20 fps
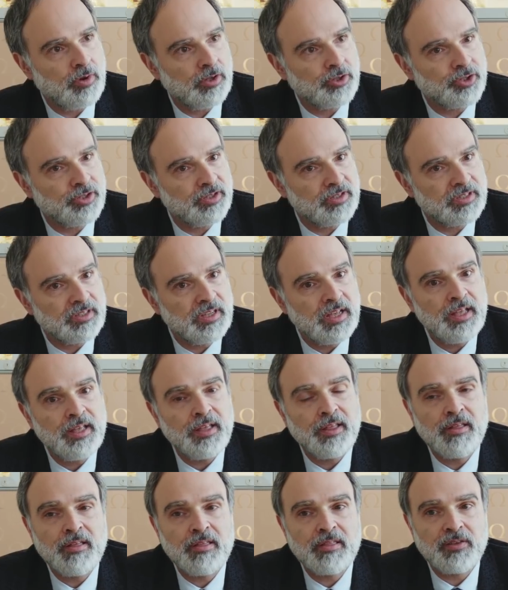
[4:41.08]
watches,
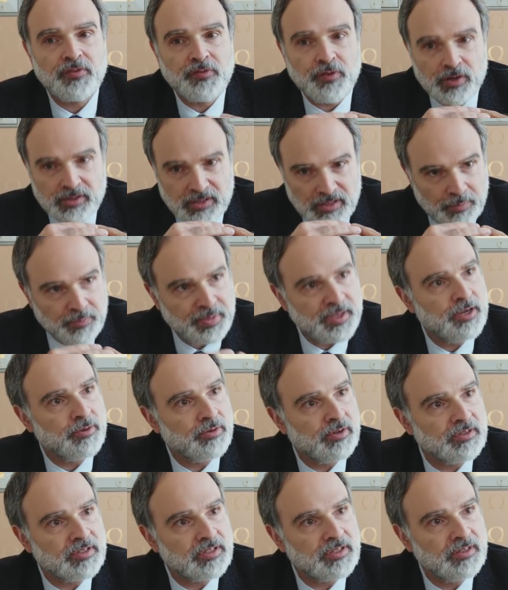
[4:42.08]
the first
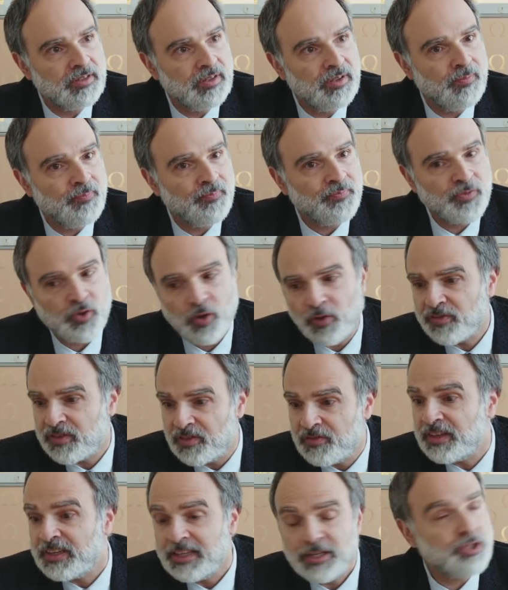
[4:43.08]
appearance of
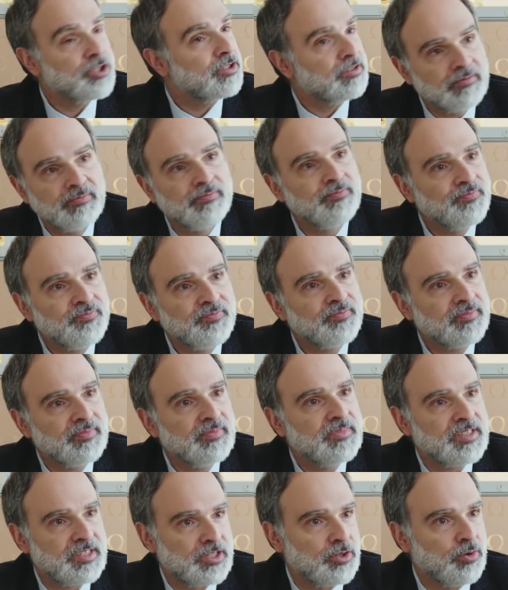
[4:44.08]
the Venetian
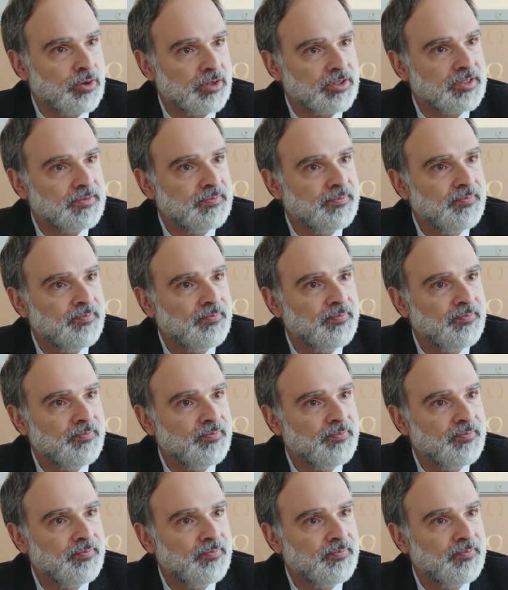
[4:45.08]
Seahorse.